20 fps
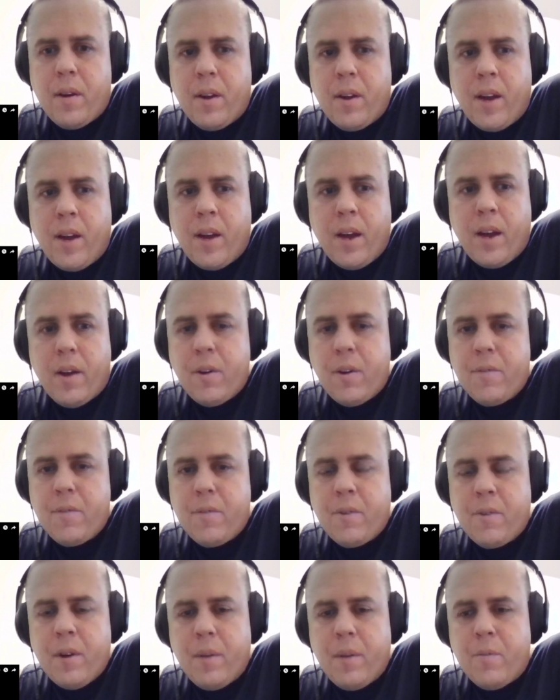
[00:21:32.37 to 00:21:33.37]
And hey, good
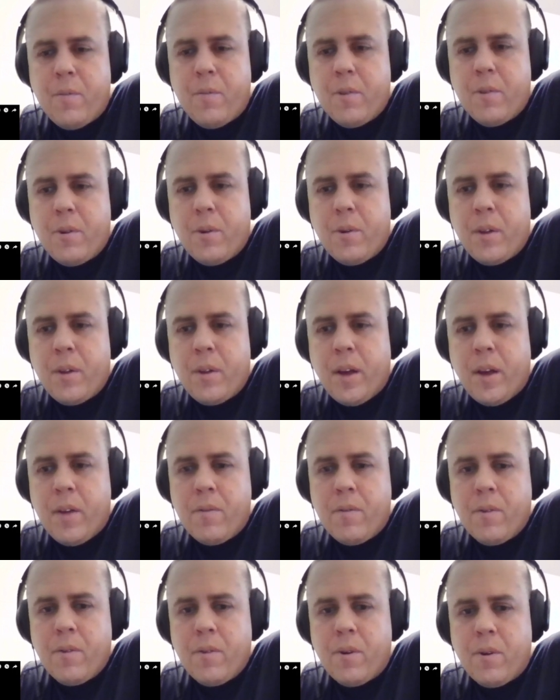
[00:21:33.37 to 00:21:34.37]
for him for doing that, of
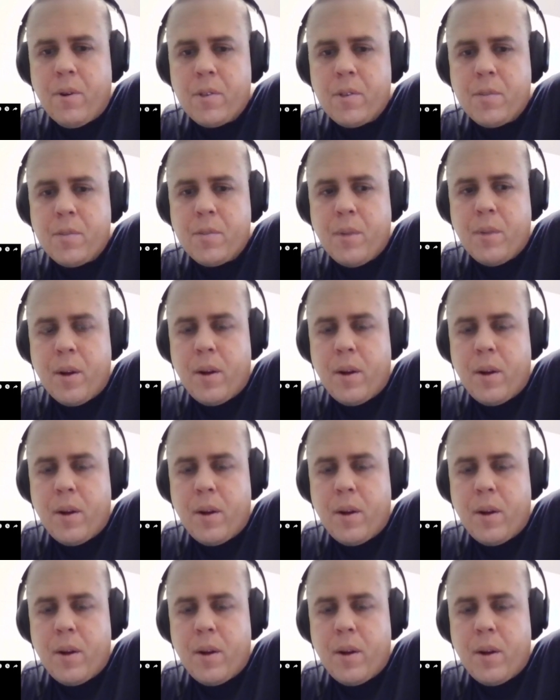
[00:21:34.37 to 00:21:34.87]
course. But